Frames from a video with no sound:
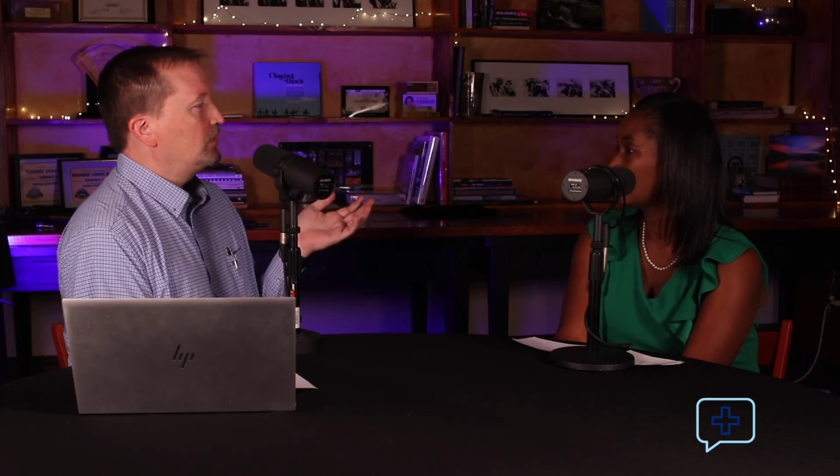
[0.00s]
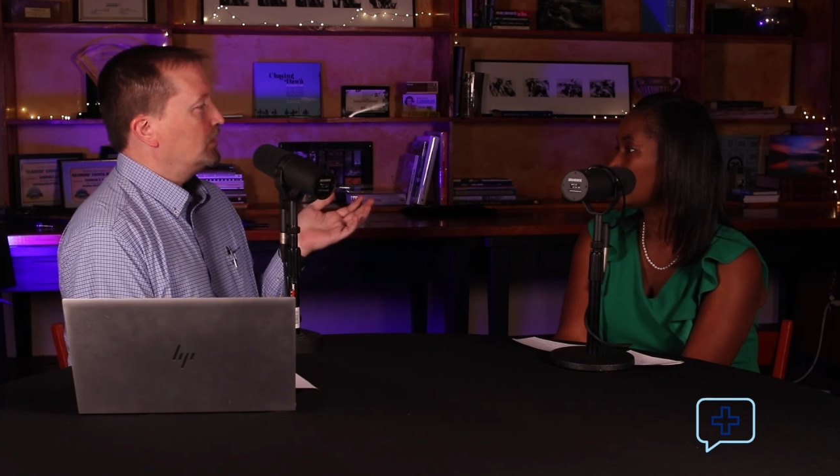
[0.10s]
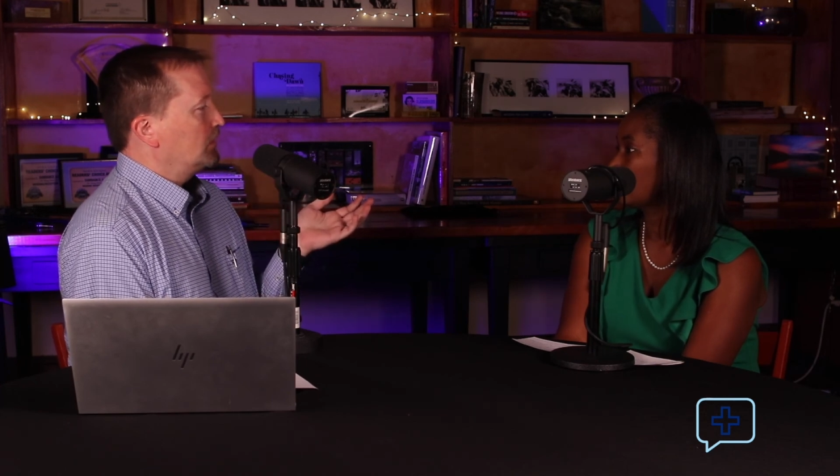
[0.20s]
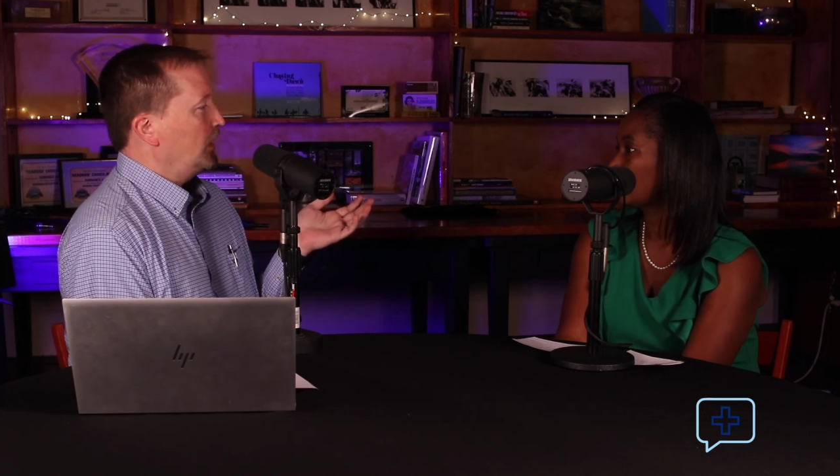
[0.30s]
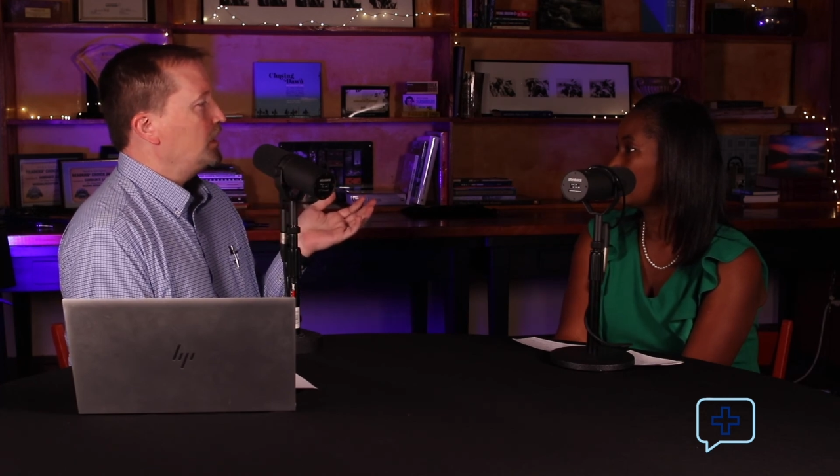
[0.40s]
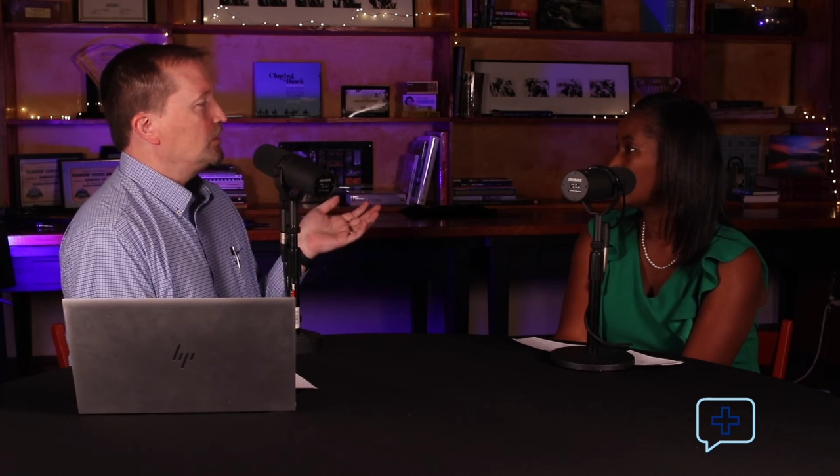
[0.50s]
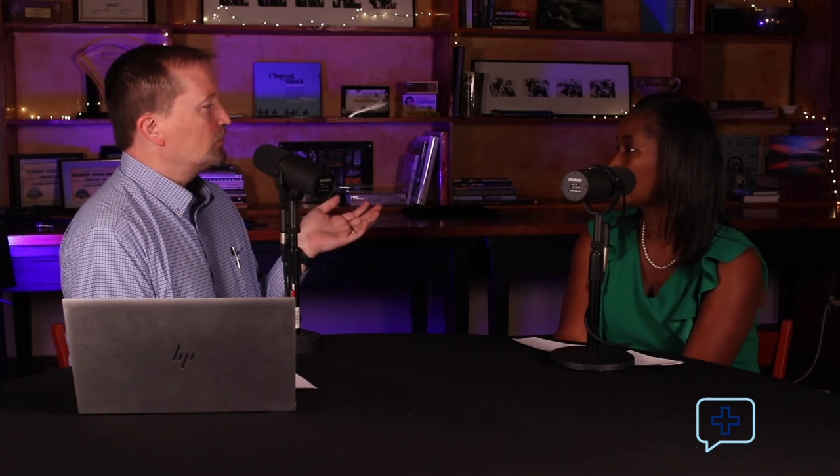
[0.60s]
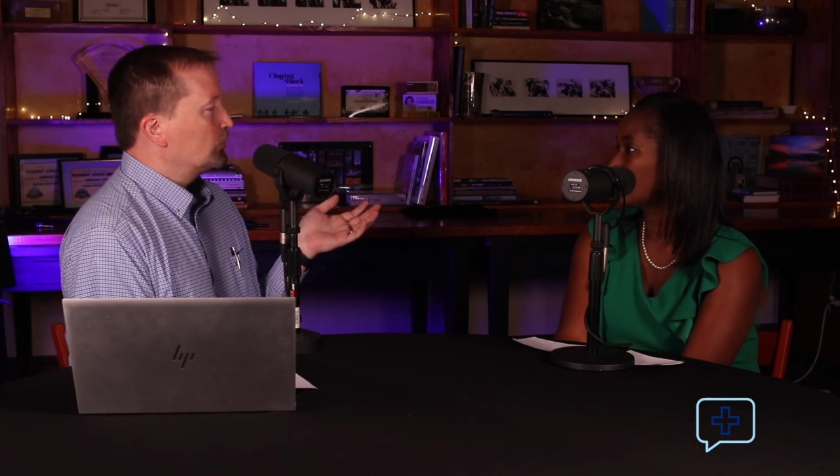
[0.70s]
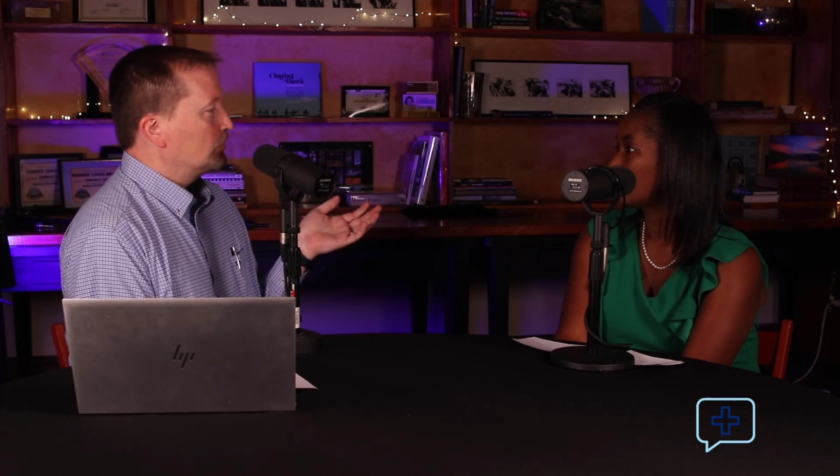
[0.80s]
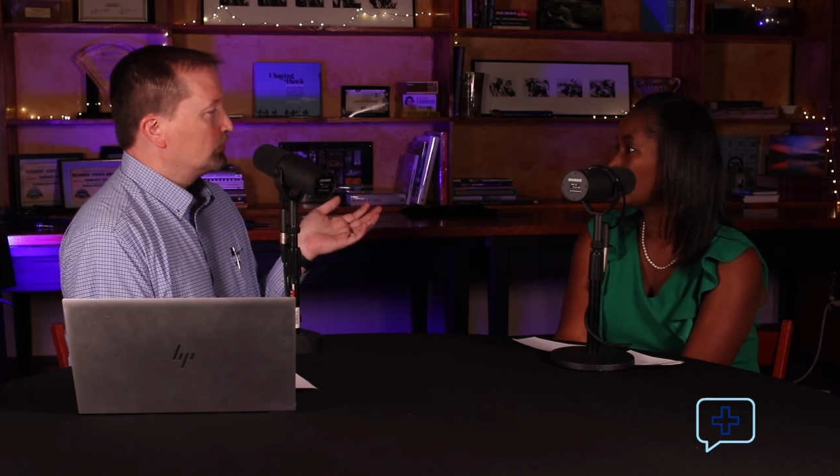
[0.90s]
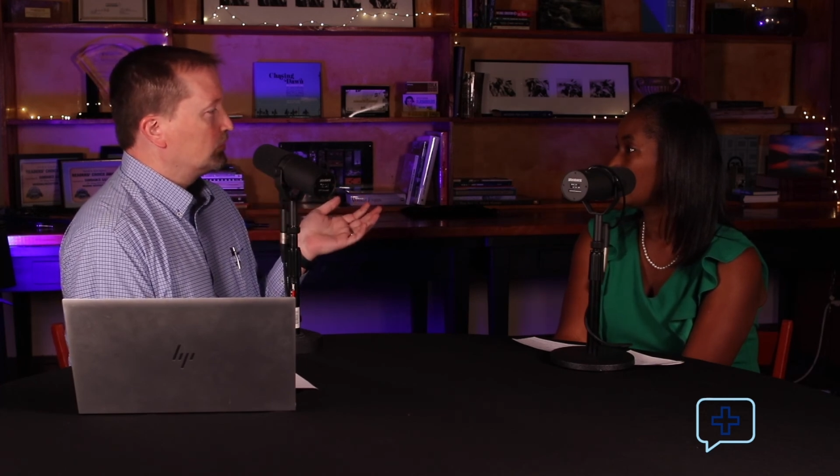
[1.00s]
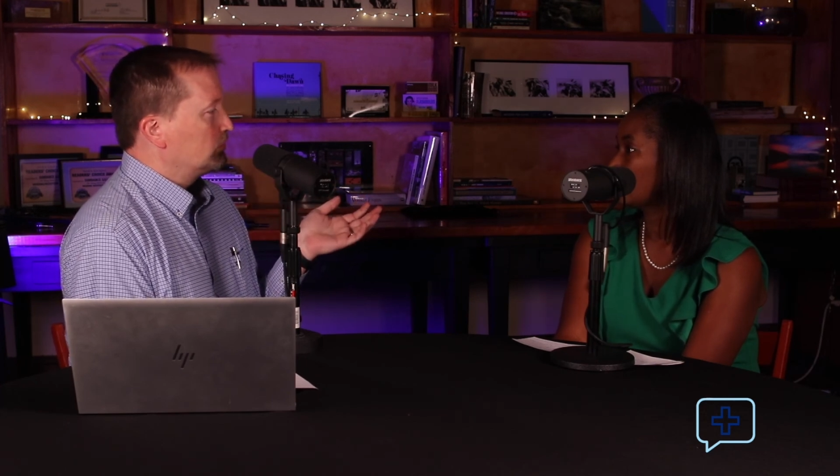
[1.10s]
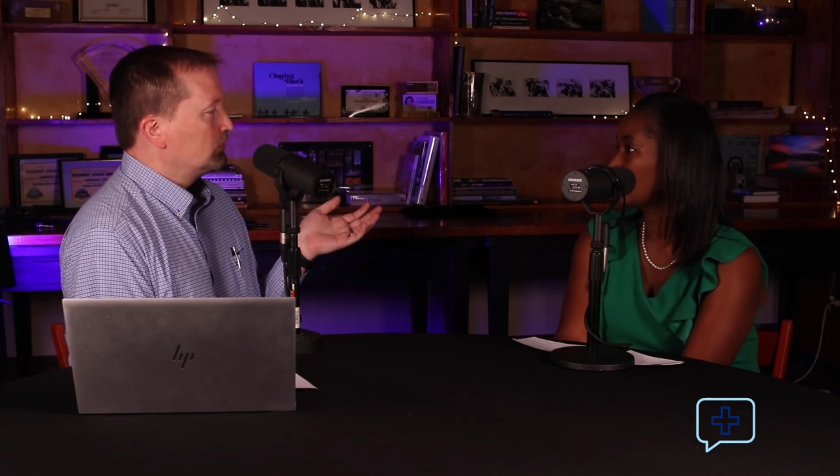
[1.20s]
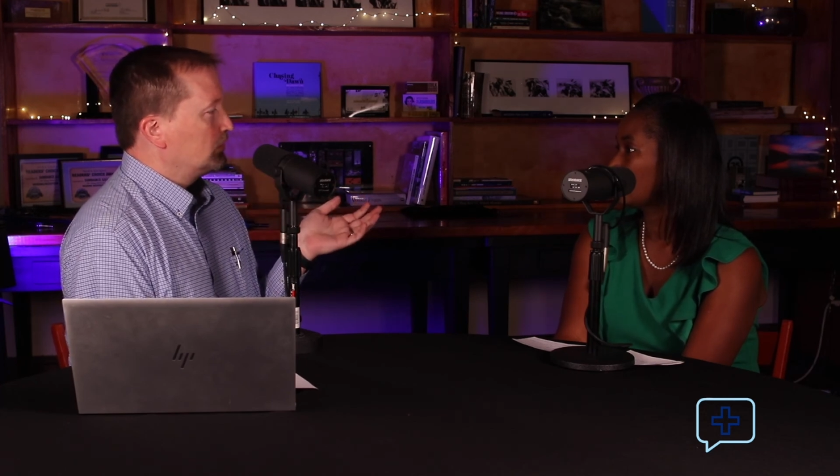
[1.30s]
think an 8-year-old